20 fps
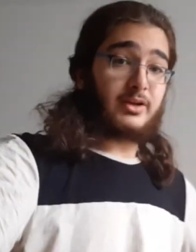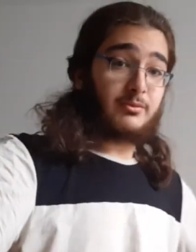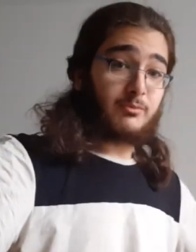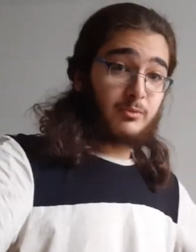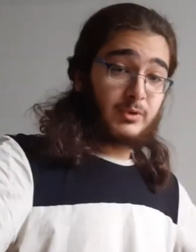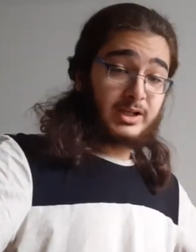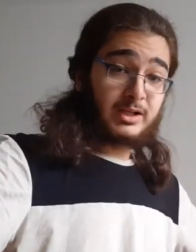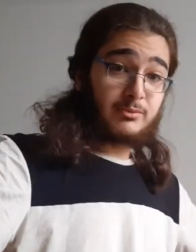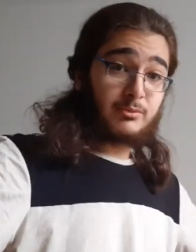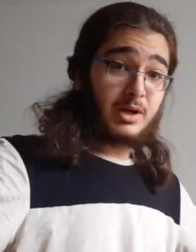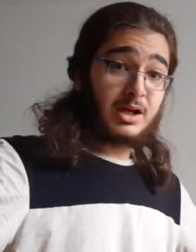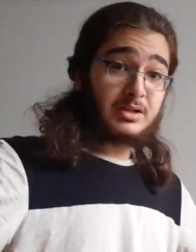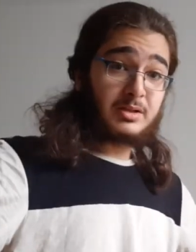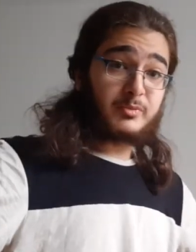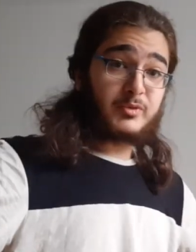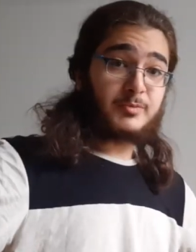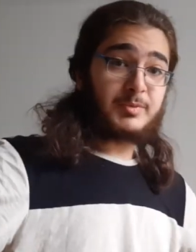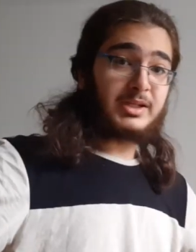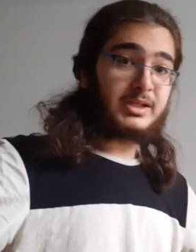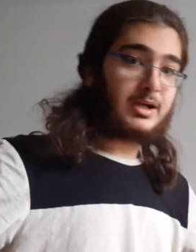While I'm
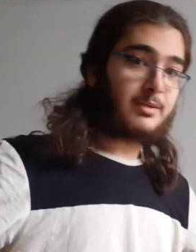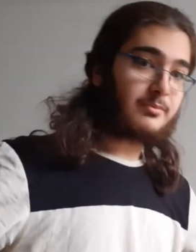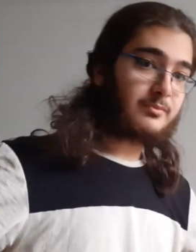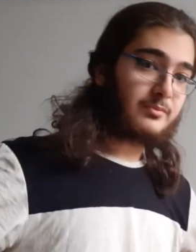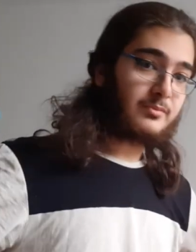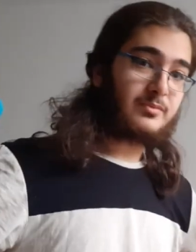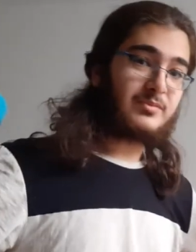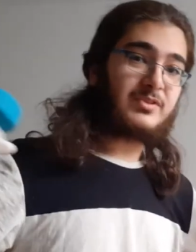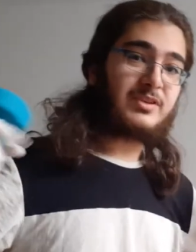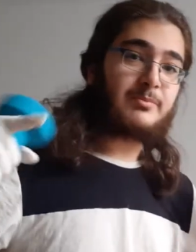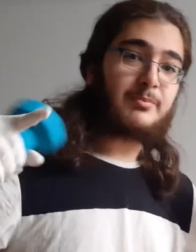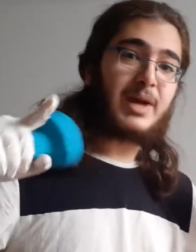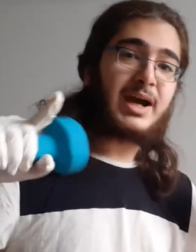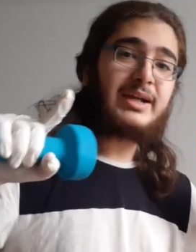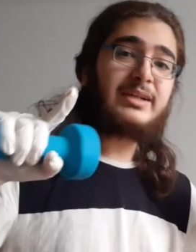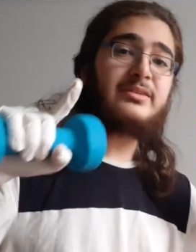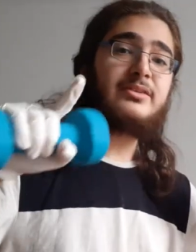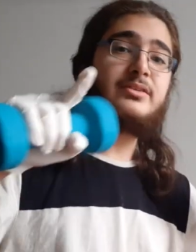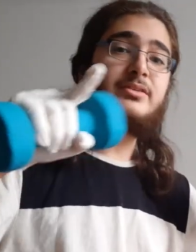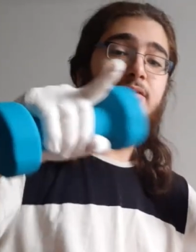spinning,
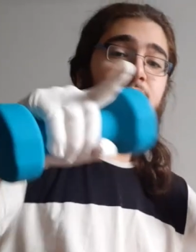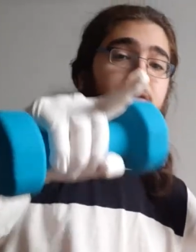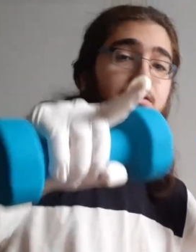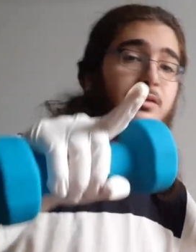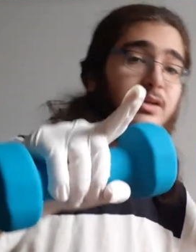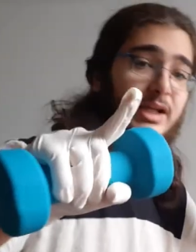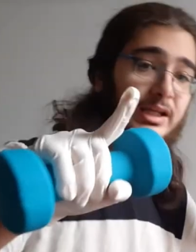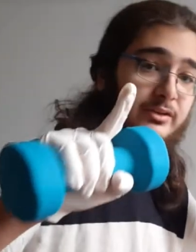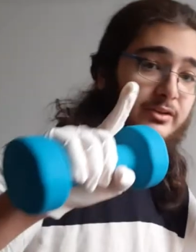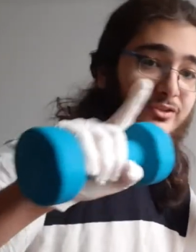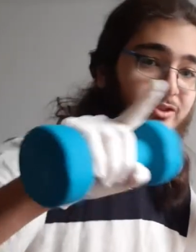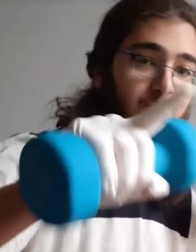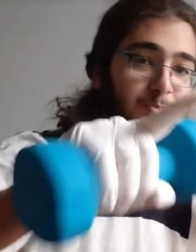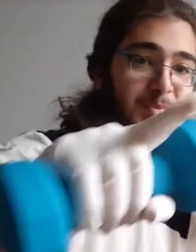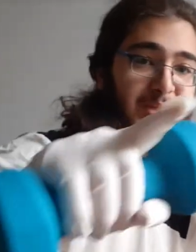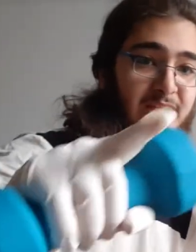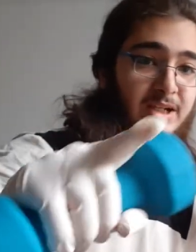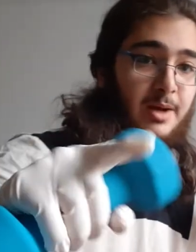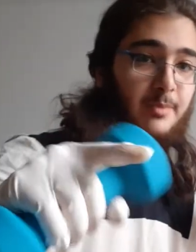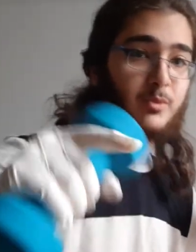look at the
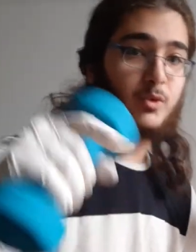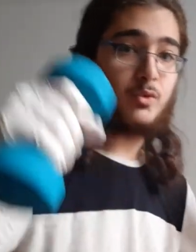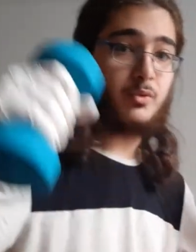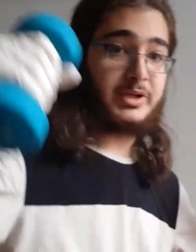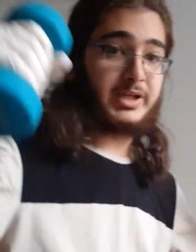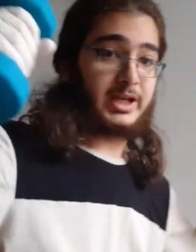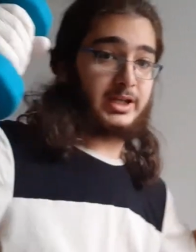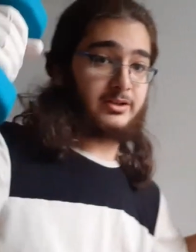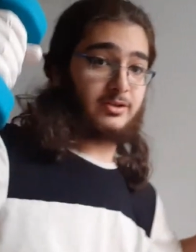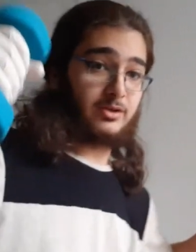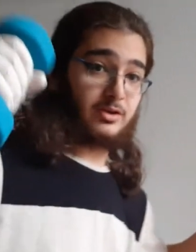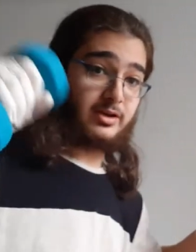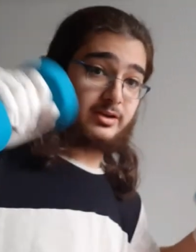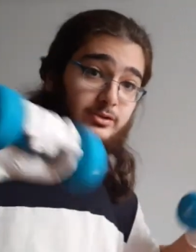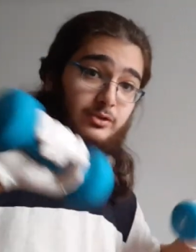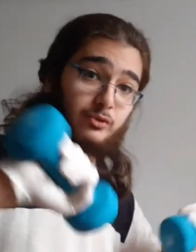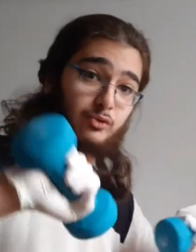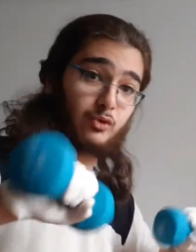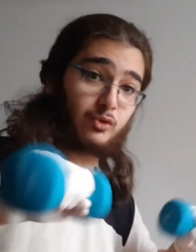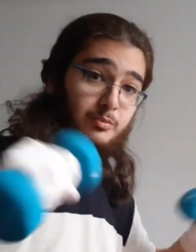speed I'm going at
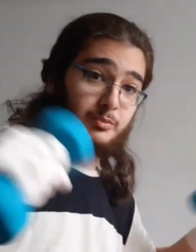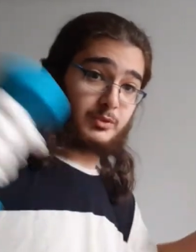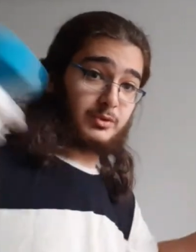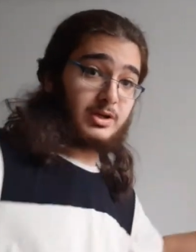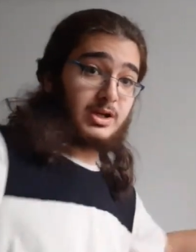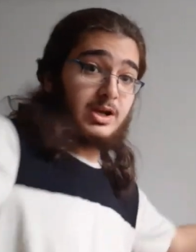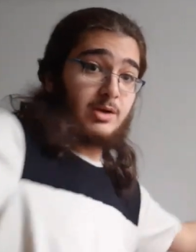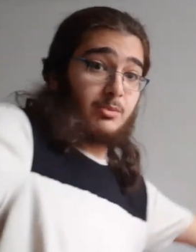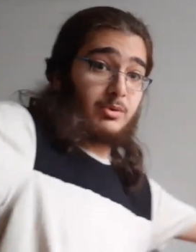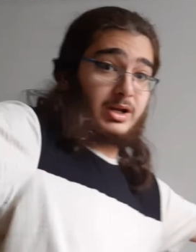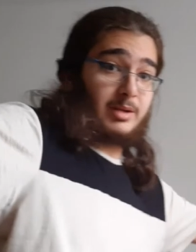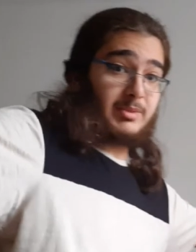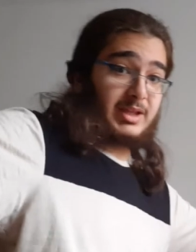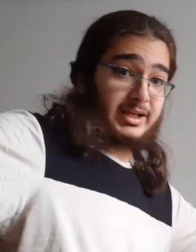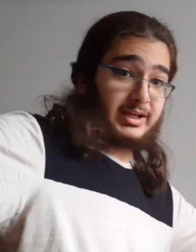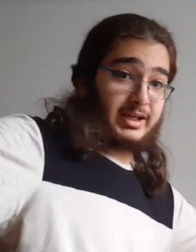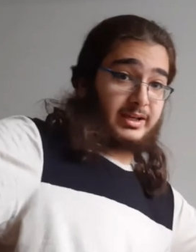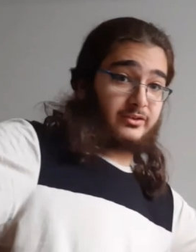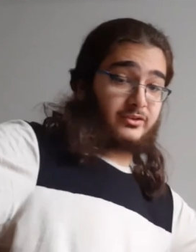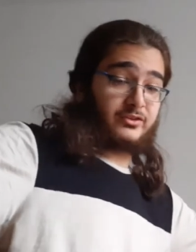in the normal when I'm
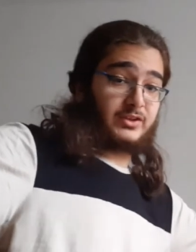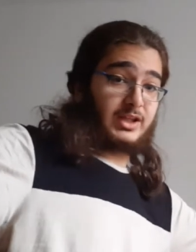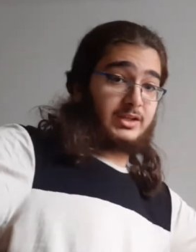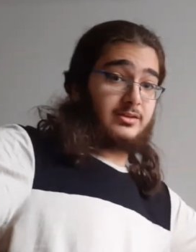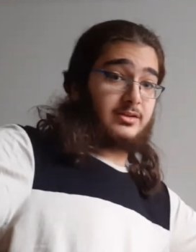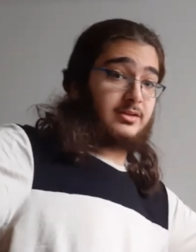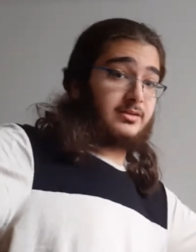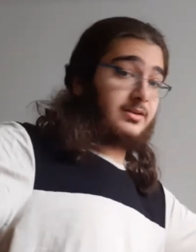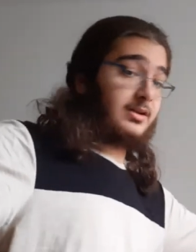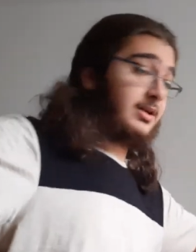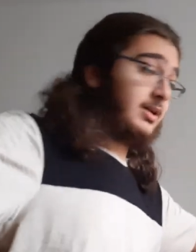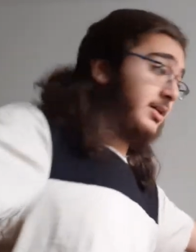like extended.